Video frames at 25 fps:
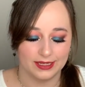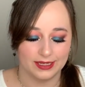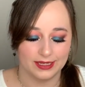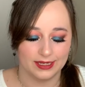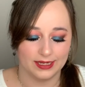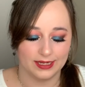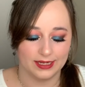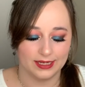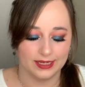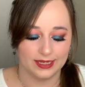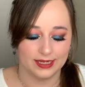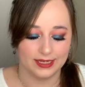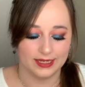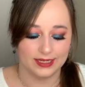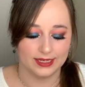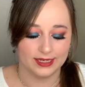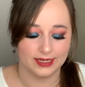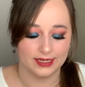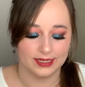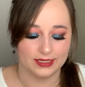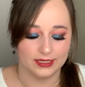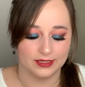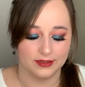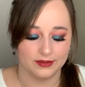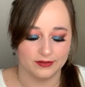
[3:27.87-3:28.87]
I
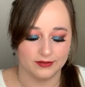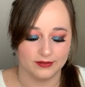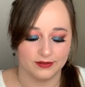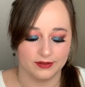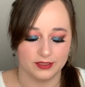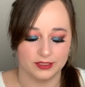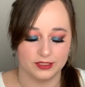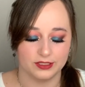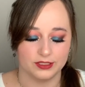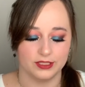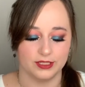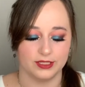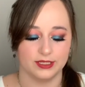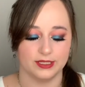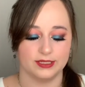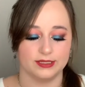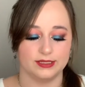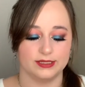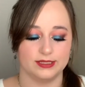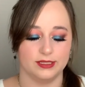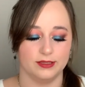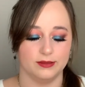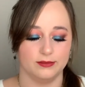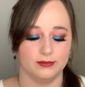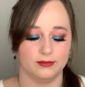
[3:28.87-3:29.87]
kind of took
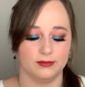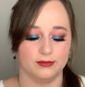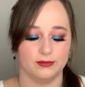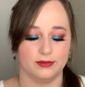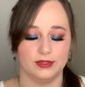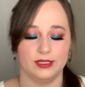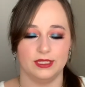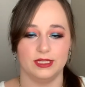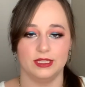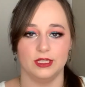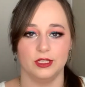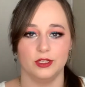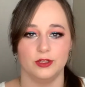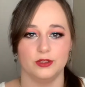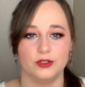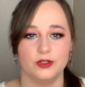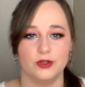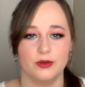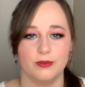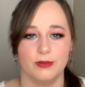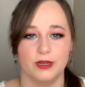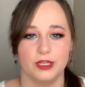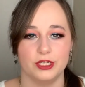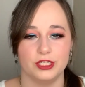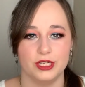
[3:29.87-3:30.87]
a little too
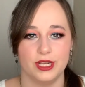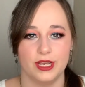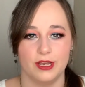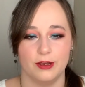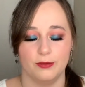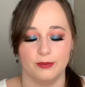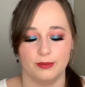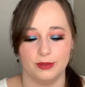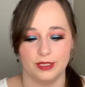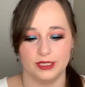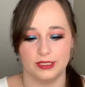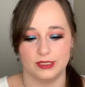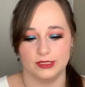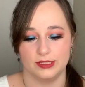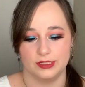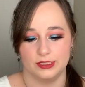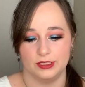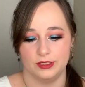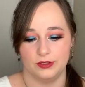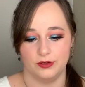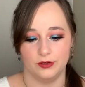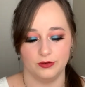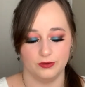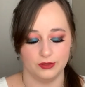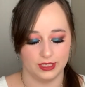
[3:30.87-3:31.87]
much out because you
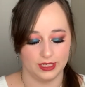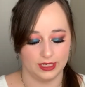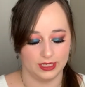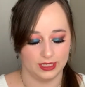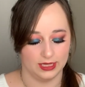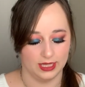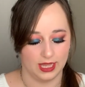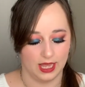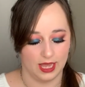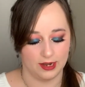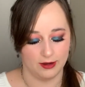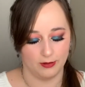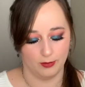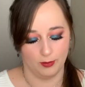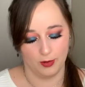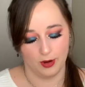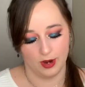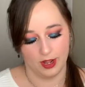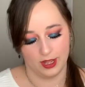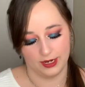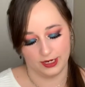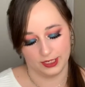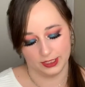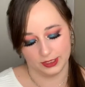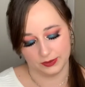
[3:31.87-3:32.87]
don't get a lot of
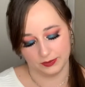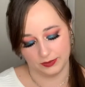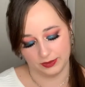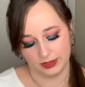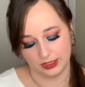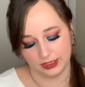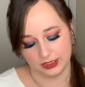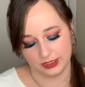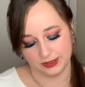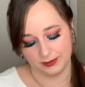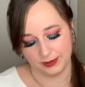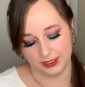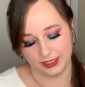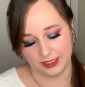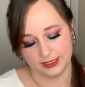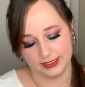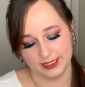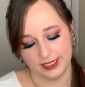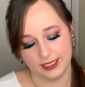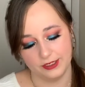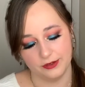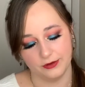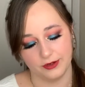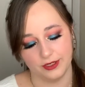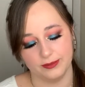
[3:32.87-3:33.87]
product with these because
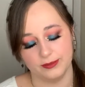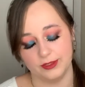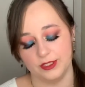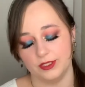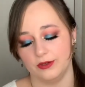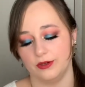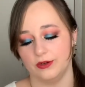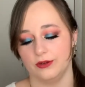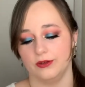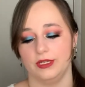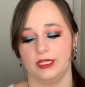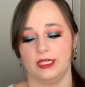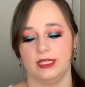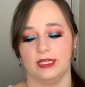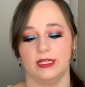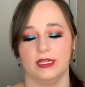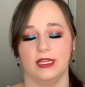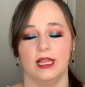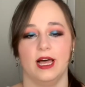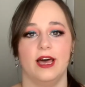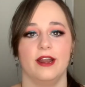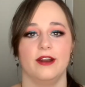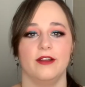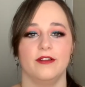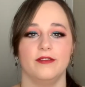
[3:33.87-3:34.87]
eye creams you don't need a
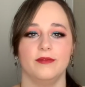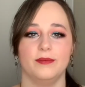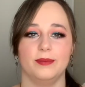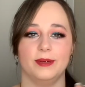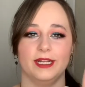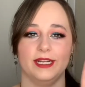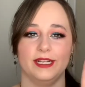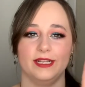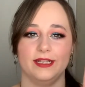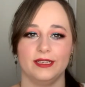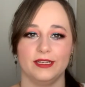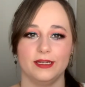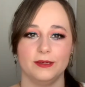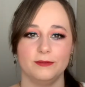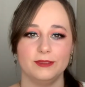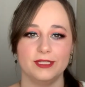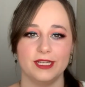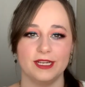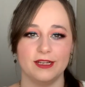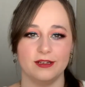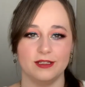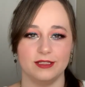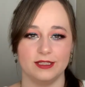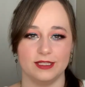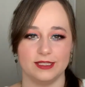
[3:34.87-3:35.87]
lot of, but it comes out
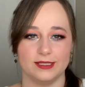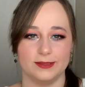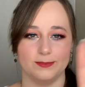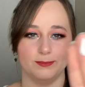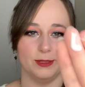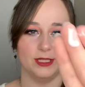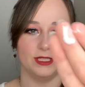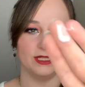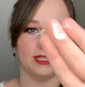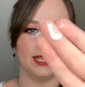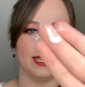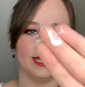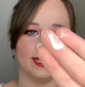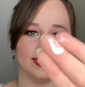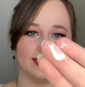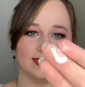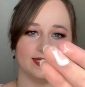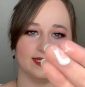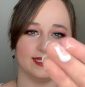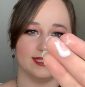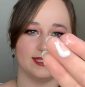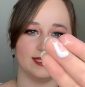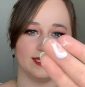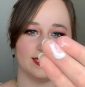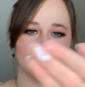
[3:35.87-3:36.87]
in this milky
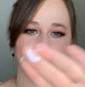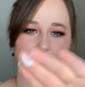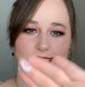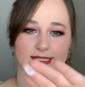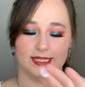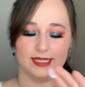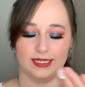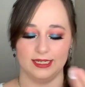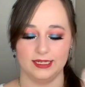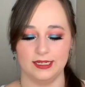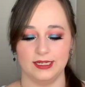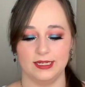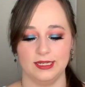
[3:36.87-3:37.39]
consistency.